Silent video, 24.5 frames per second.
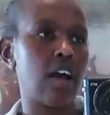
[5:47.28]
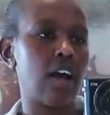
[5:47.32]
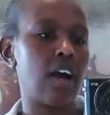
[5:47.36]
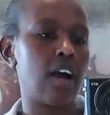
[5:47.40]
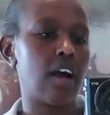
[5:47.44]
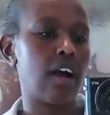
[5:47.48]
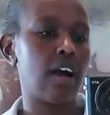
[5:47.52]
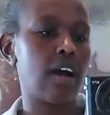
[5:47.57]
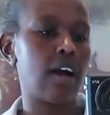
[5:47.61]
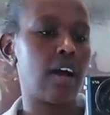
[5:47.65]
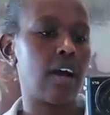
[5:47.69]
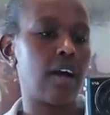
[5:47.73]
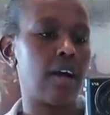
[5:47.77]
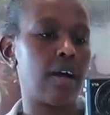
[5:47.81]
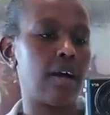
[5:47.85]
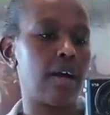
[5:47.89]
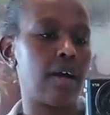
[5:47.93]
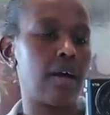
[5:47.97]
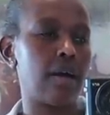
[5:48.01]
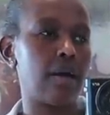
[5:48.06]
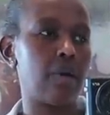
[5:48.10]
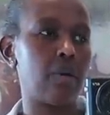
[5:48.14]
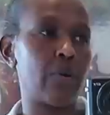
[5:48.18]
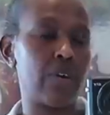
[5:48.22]

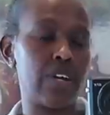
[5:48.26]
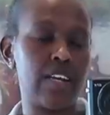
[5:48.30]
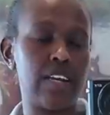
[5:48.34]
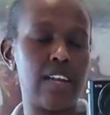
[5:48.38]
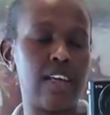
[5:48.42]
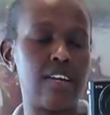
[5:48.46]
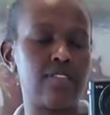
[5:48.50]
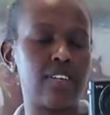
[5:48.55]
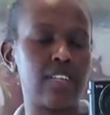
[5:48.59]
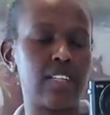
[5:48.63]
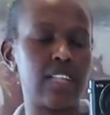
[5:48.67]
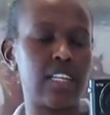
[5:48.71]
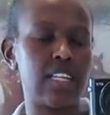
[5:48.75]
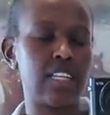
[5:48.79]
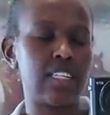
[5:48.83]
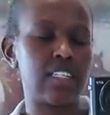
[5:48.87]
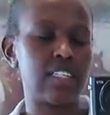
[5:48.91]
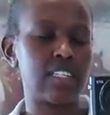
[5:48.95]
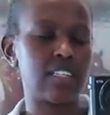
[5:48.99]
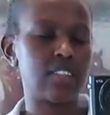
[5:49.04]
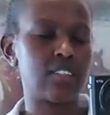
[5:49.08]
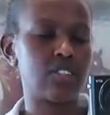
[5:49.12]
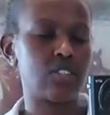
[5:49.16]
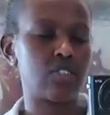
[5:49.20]
Or 11
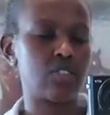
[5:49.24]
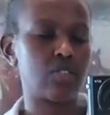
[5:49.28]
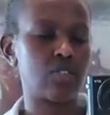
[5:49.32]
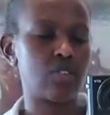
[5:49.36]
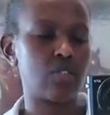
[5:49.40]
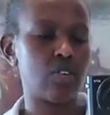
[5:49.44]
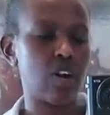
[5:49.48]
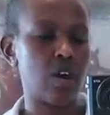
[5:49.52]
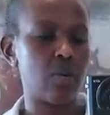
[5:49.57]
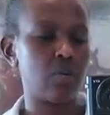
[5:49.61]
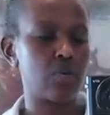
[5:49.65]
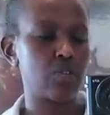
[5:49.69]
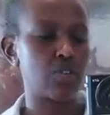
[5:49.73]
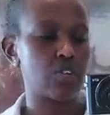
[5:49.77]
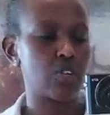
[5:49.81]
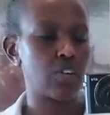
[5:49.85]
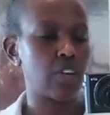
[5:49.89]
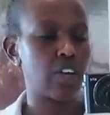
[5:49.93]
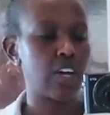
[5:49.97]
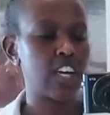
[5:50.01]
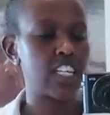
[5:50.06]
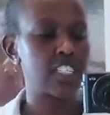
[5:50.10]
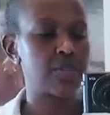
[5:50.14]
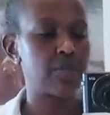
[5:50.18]
latest. So I will show
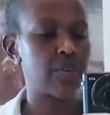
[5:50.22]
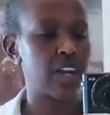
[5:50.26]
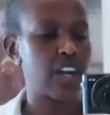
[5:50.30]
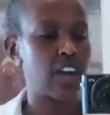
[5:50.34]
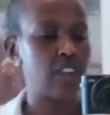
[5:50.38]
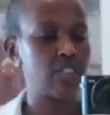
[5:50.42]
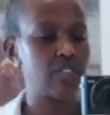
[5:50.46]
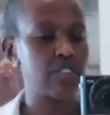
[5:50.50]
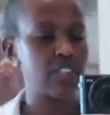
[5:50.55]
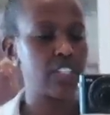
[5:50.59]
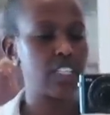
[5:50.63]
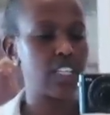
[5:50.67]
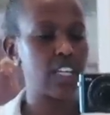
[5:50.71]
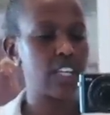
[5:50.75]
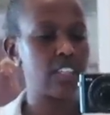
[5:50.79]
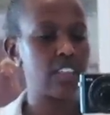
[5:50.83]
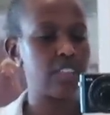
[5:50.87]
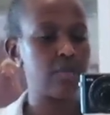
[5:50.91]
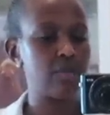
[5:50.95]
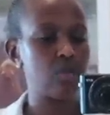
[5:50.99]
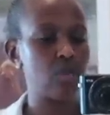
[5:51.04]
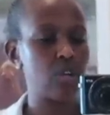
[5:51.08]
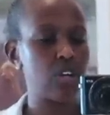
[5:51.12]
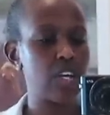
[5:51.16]
you guys my outfit
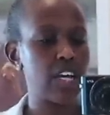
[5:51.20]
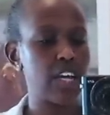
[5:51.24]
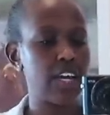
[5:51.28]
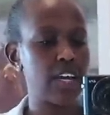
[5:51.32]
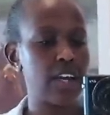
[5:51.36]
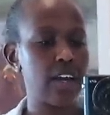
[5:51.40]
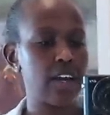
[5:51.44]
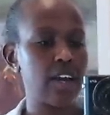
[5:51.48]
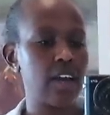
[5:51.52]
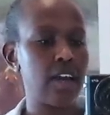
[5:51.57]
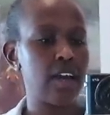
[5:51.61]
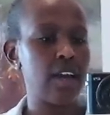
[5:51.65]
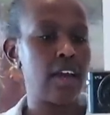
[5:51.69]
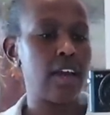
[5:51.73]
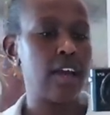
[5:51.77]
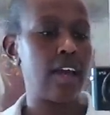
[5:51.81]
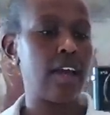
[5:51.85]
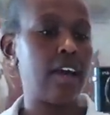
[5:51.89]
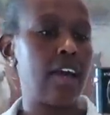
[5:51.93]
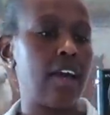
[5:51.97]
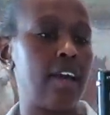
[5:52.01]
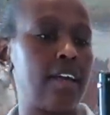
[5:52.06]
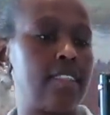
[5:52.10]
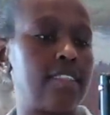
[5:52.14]
in the morning,
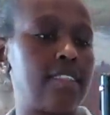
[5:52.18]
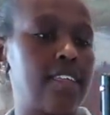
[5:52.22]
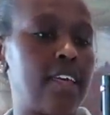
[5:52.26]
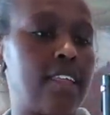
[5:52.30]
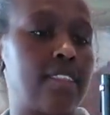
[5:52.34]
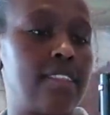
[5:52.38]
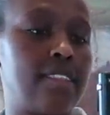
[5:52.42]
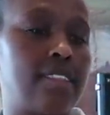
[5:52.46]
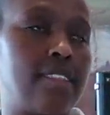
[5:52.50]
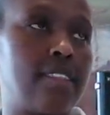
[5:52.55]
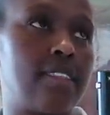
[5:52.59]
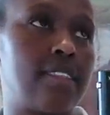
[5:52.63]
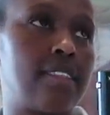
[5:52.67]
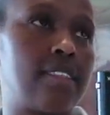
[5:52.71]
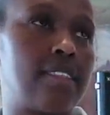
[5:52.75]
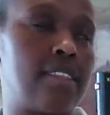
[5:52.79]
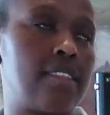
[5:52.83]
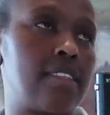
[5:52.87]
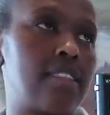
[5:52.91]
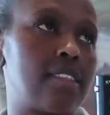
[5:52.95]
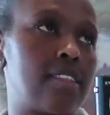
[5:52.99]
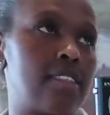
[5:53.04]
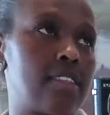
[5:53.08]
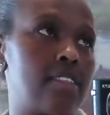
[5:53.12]
and then
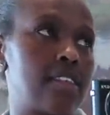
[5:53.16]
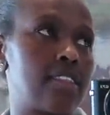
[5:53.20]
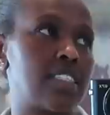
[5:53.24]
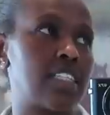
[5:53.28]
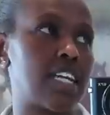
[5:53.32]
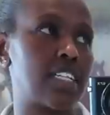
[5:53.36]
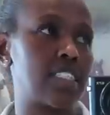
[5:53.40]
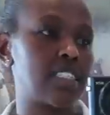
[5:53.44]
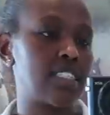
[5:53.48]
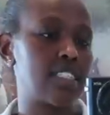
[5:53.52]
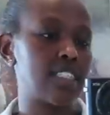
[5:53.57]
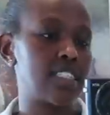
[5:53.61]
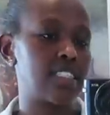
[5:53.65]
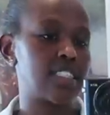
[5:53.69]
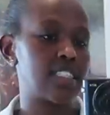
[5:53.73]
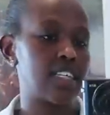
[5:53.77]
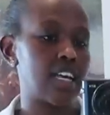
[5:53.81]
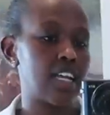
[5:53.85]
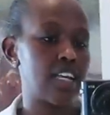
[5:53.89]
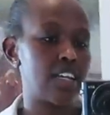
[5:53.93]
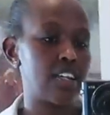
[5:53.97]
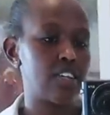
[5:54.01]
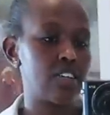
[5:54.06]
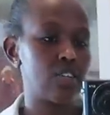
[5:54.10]
Saturday and
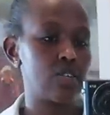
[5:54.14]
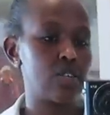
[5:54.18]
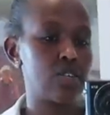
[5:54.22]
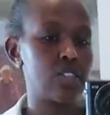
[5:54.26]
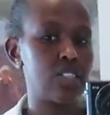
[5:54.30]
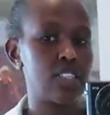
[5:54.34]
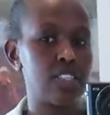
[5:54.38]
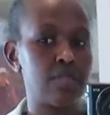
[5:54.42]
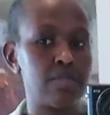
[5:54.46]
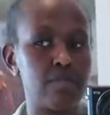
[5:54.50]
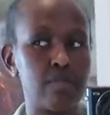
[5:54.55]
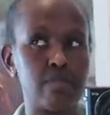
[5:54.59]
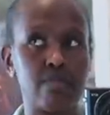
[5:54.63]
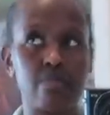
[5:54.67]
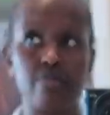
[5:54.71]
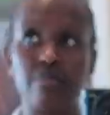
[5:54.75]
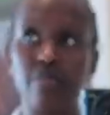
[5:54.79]
Sunday you'll see